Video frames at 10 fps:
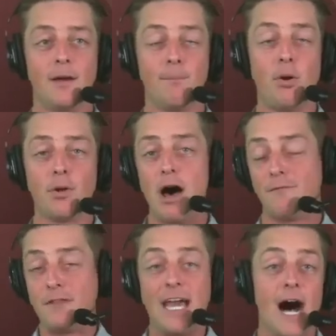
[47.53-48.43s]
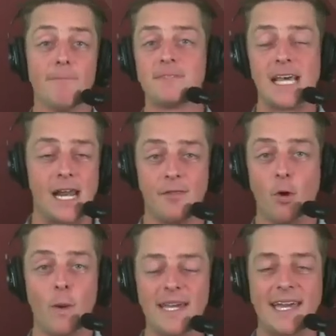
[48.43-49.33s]
pulled off the upset of the
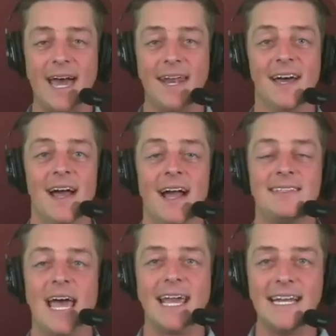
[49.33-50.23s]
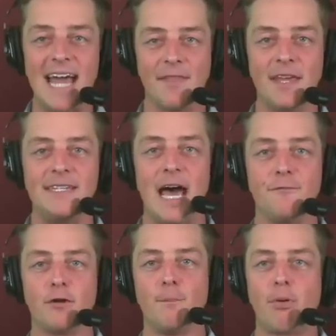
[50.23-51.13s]
weekend, taking down the
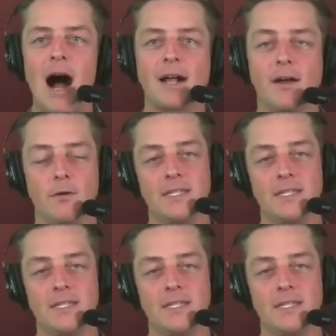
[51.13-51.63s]
Denver Broncos.